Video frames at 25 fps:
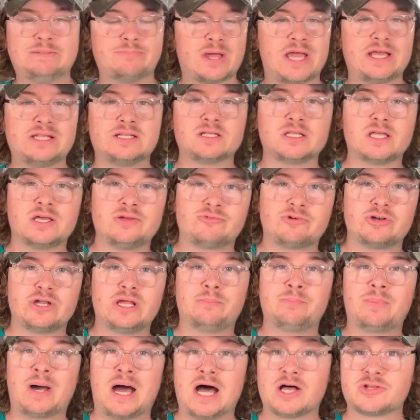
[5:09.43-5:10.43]
eBay
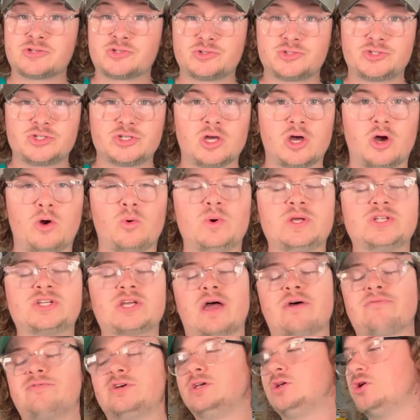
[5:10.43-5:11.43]
delivery, parcel to go,
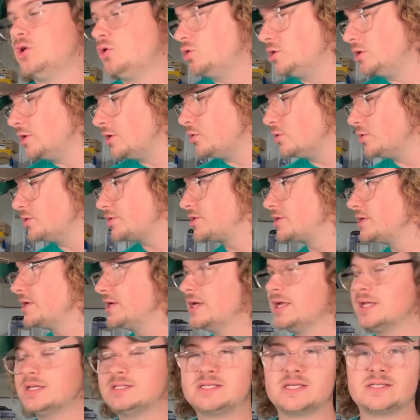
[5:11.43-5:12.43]
whichever you use
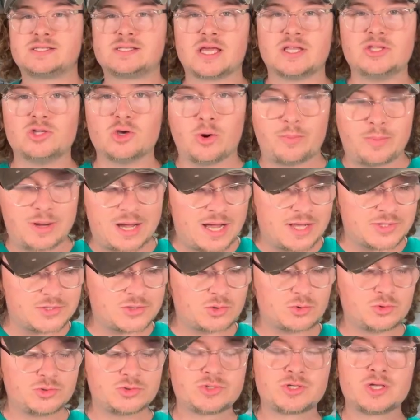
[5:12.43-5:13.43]
to send your
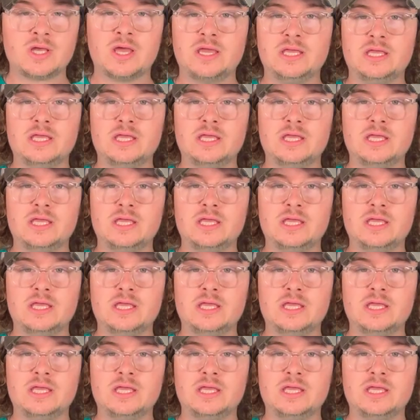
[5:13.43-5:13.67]
parcels.